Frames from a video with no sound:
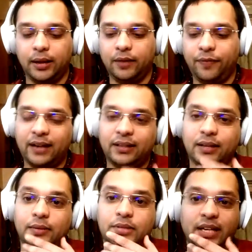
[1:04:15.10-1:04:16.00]
In fact,
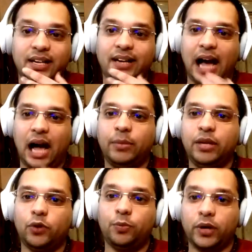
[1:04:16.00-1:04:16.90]
the Syrian
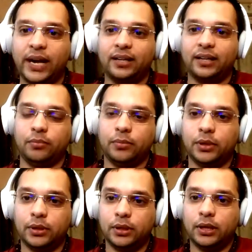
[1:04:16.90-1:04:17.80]
army would protect them,
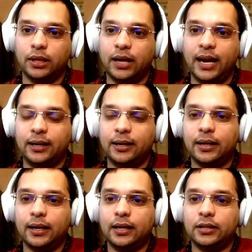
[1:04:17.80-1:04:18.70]
right?
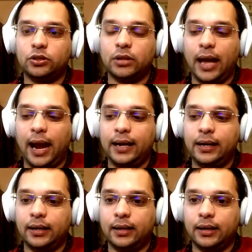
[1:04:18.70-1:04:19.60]

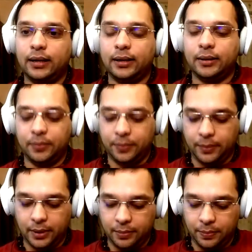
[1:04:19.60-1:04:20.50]
And
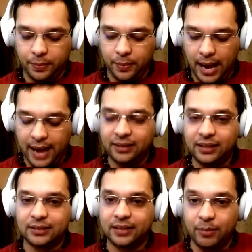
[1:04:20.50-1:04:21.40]
and
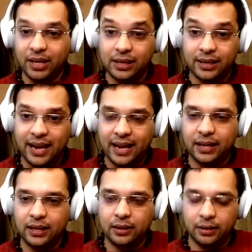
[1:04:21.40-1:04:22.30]
this chemical attack
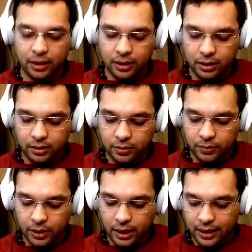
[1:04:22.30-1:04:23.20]

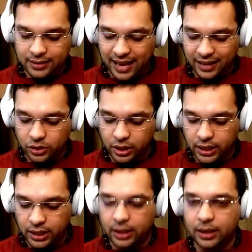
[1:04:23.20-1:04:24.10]
is
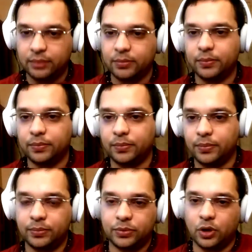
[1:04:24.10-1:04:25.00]
actually a
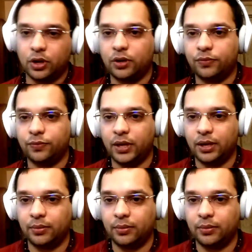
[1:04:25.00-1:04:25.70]
sort of